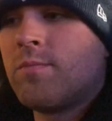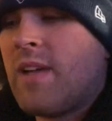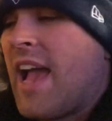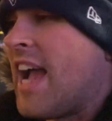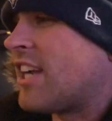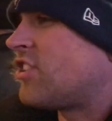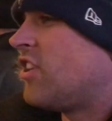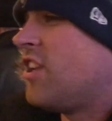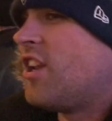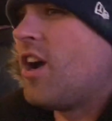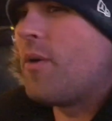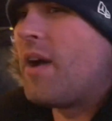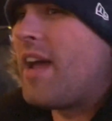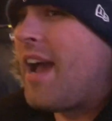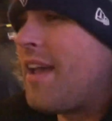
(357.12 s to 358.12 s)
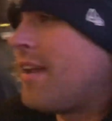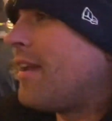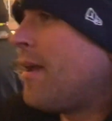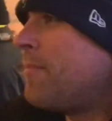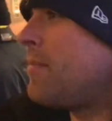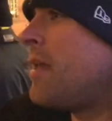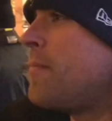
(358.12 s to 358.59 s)
Actually, you know what?
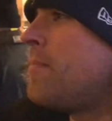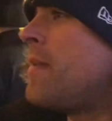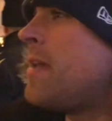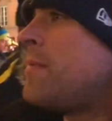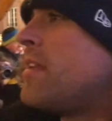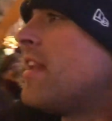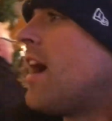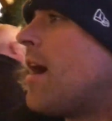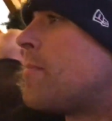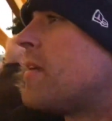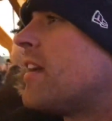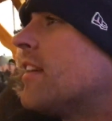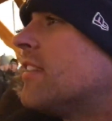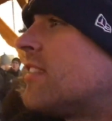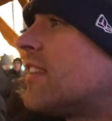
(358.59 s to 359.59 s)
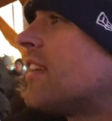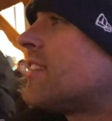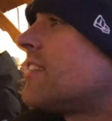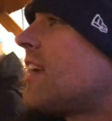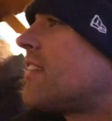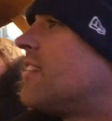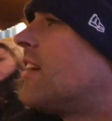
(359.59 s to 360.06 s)
I maybe not, because
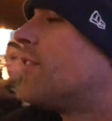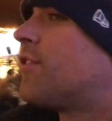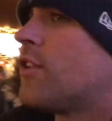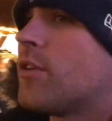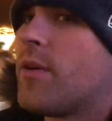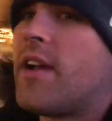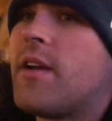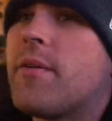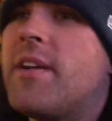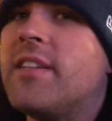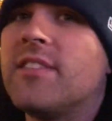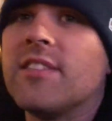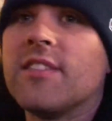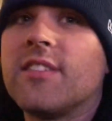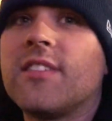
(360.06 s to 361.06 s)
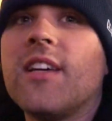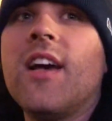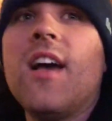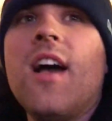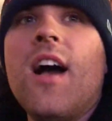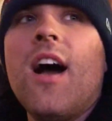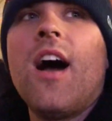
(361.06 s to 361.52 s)
that's not done for the right reasons.
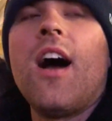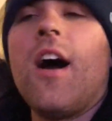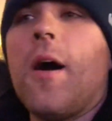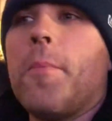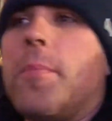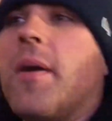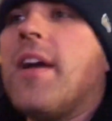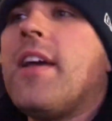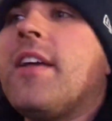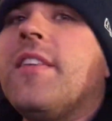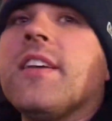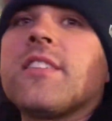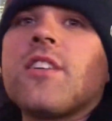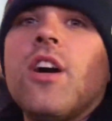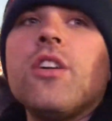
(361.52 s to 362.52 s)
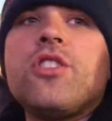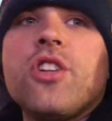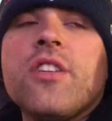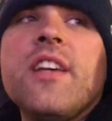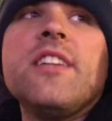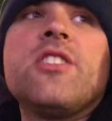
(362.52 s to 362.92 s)
But in this culture, they